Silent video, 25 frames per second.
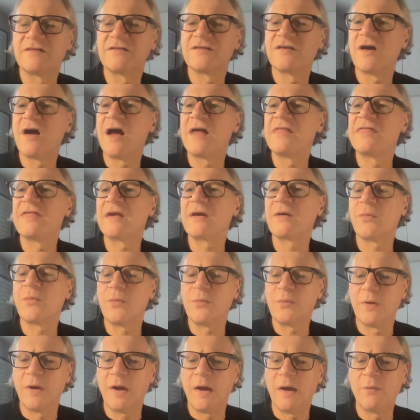And so I think
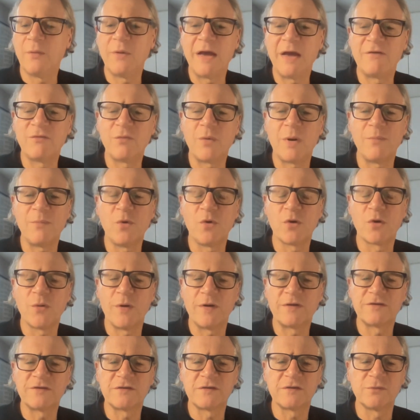uh, we have one more
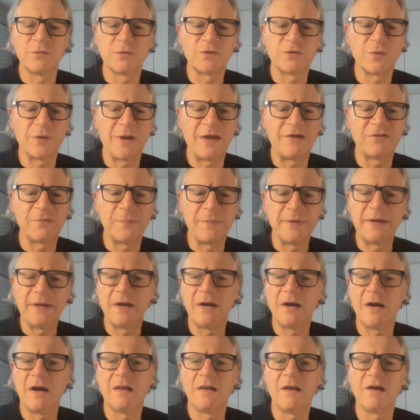question, which will have to be
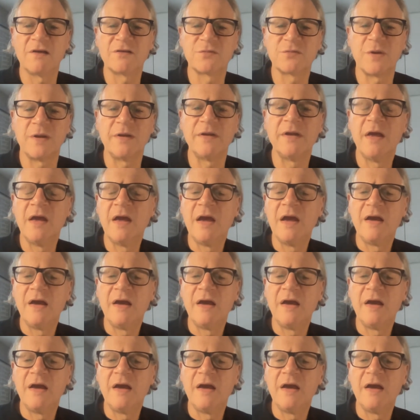mm-hmm. our last one.